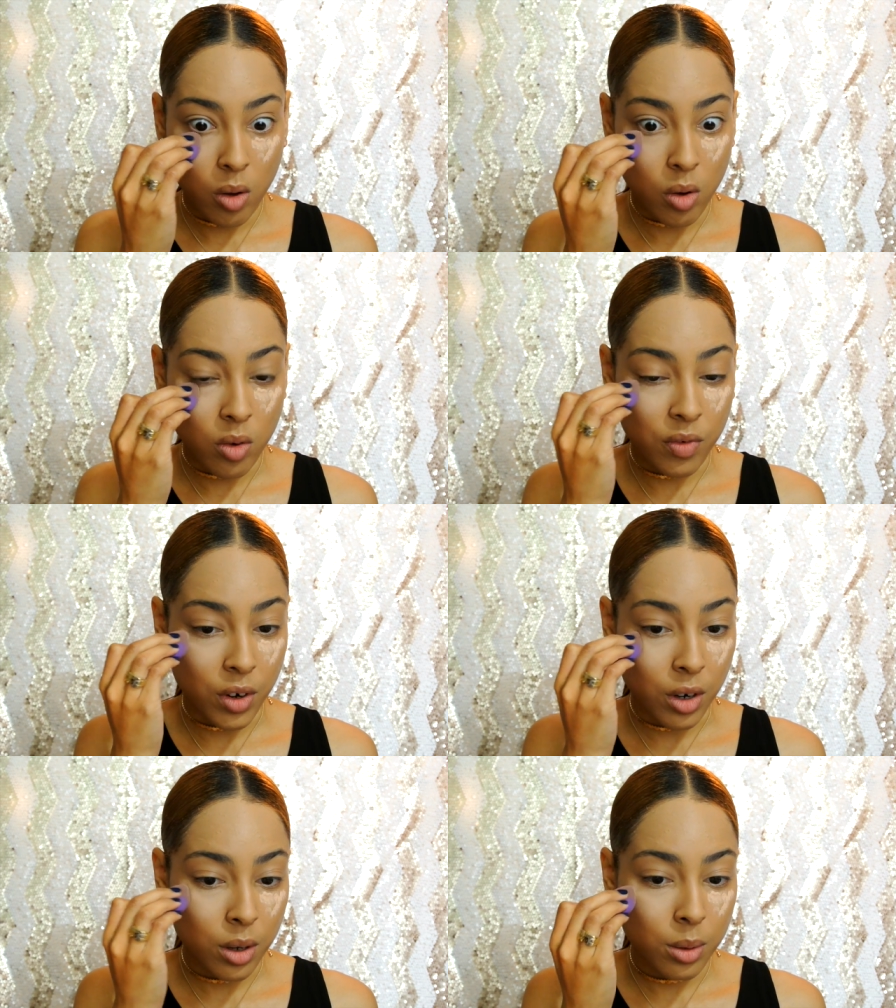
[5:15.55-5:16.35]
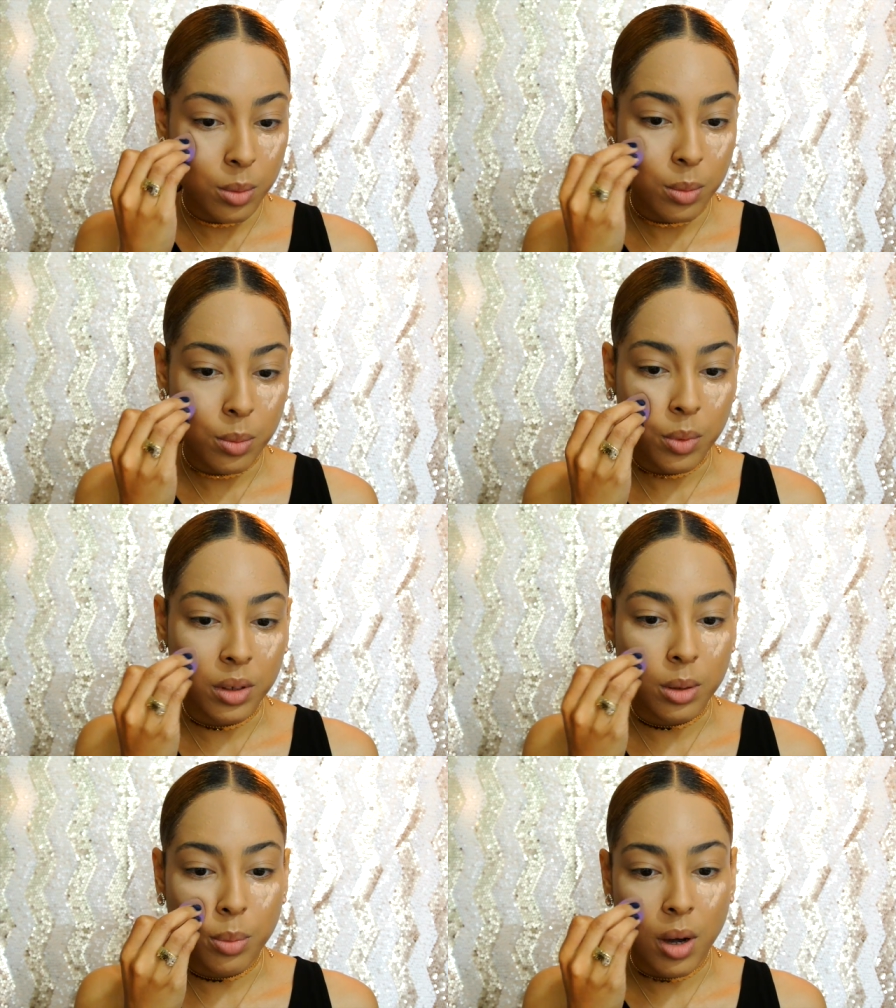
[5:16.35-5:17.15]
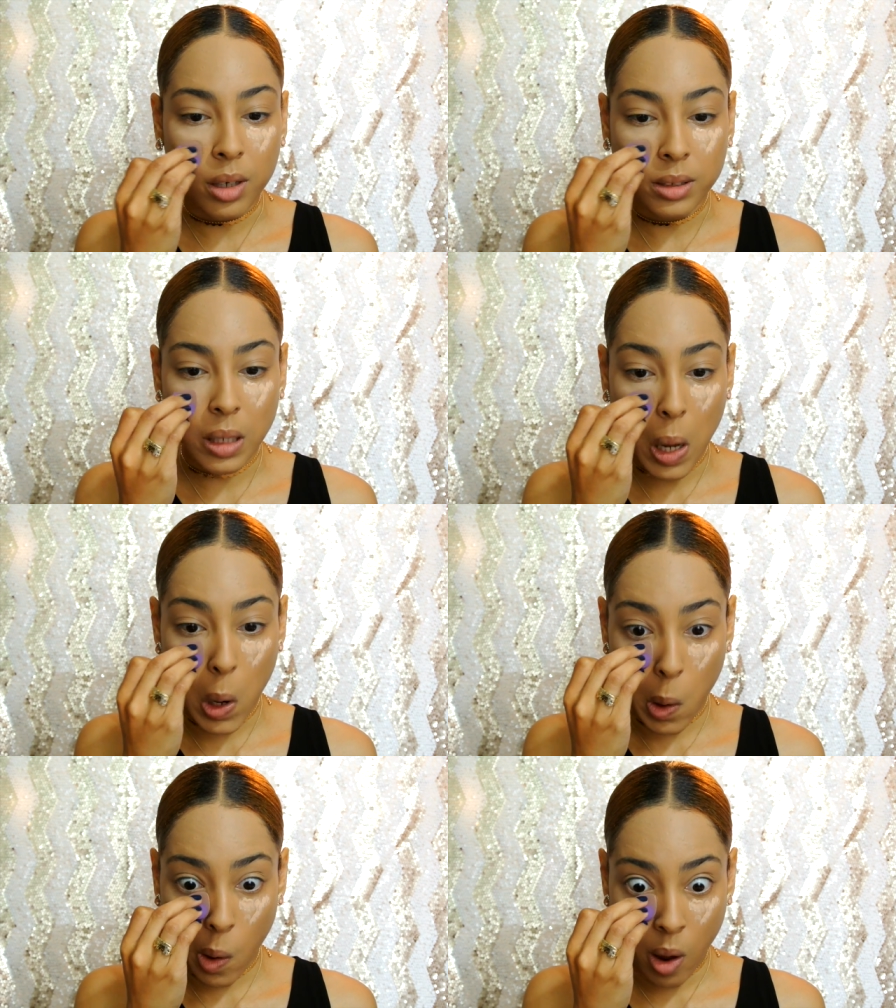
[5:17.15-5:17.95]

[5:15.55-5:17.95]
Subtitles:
Over, bring the product down,